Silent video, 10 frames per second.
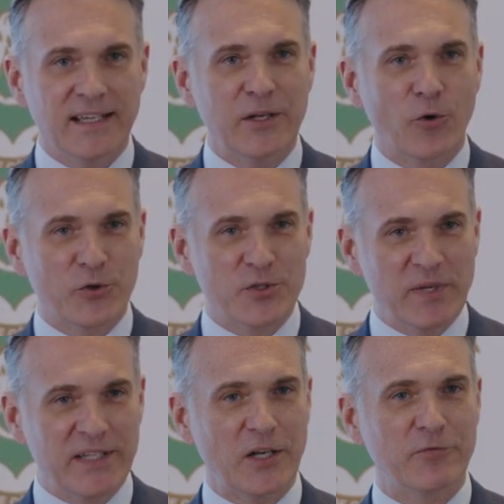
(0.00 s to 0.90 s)
in order to
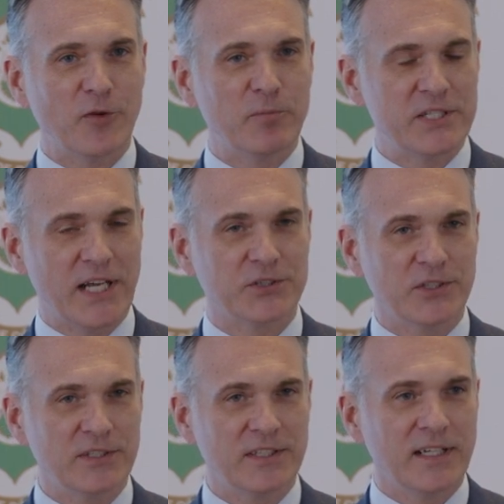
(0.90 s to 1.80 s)
be at their full
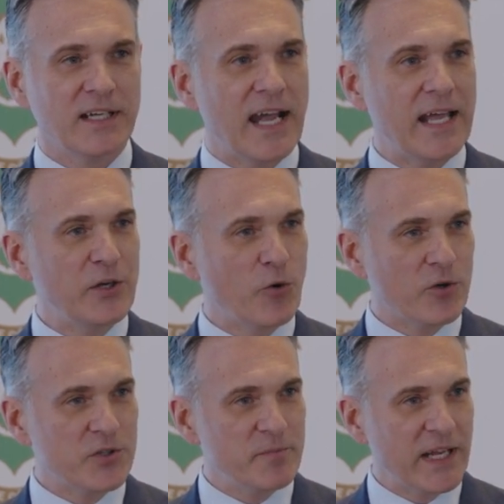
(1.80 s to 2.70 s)
potential, and in
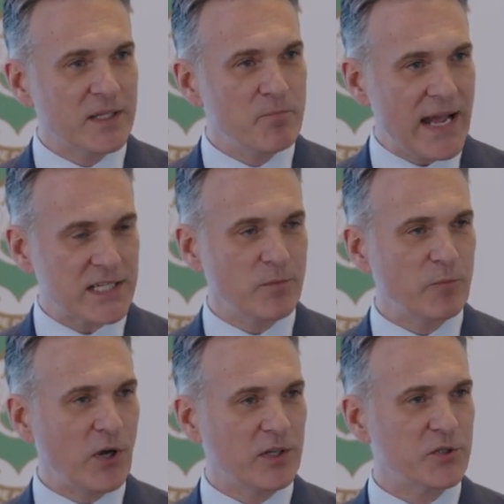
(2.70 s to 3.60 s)
order to make the
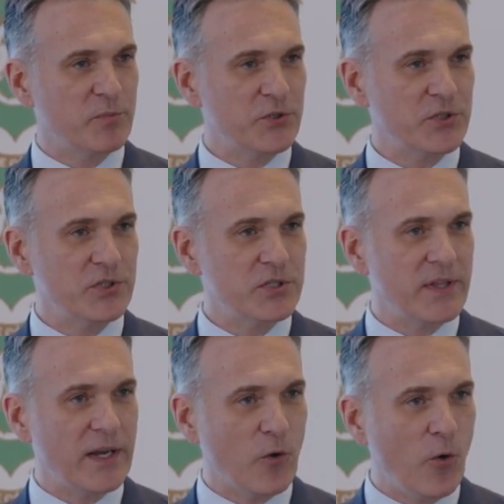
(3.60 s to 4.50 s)
maximum contribution
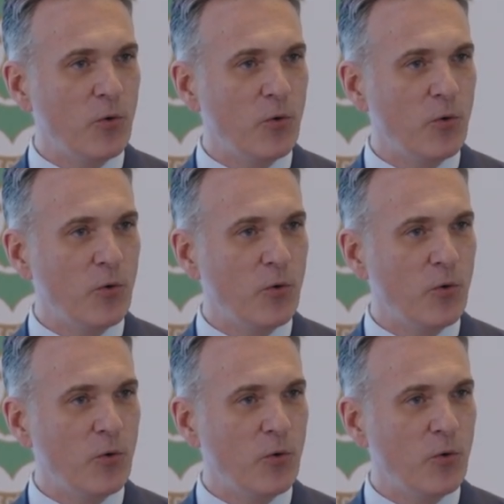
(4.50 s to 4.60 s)
to their